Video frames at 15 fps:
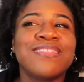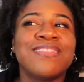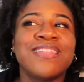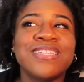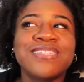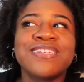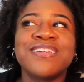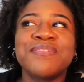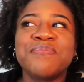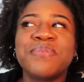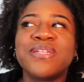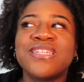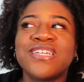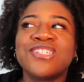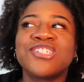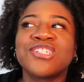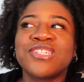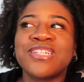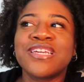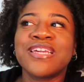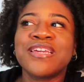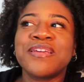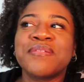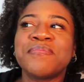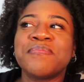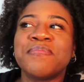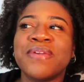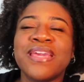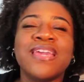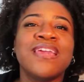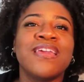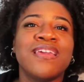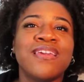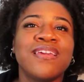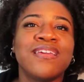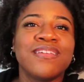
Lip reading: this could potentially be